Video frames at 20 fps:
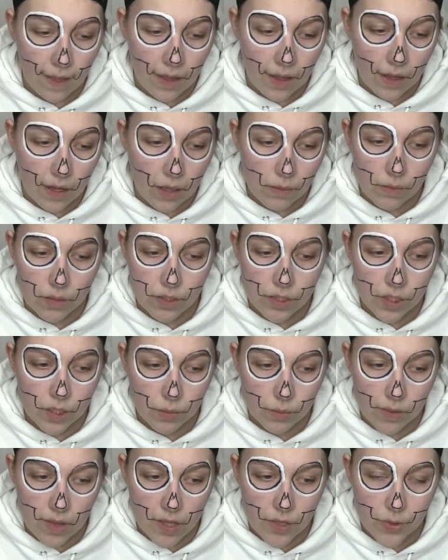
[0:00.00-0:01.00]
I'm not sure
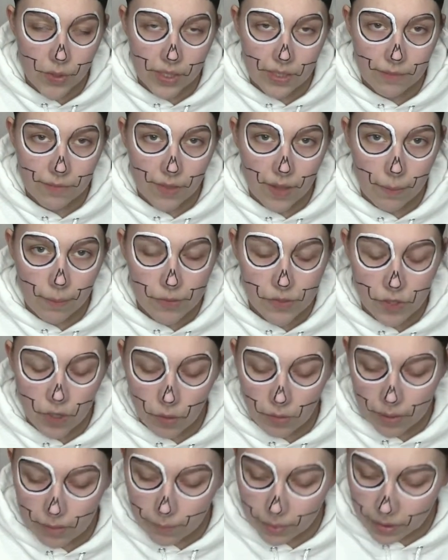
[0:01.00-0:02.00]
where that train of thought was
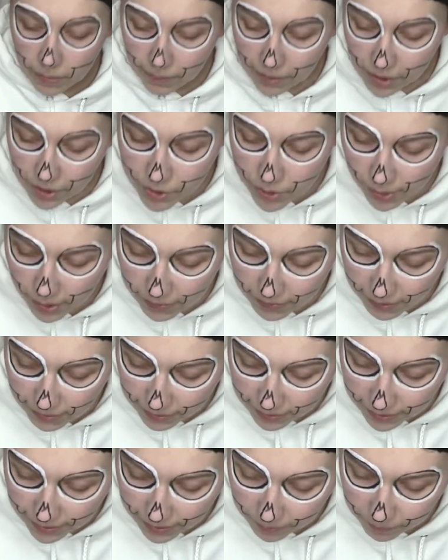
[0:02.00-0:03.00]
going, but I'm going to try that
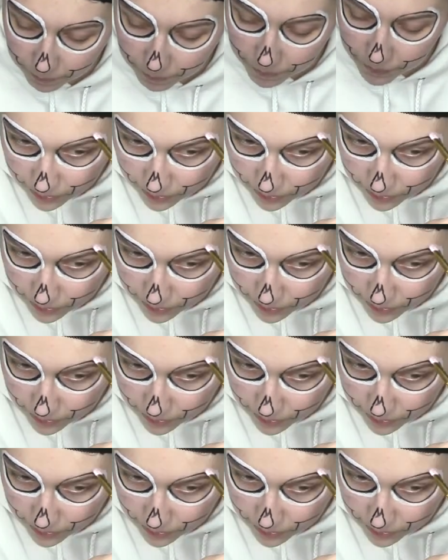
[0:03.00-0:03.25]
again.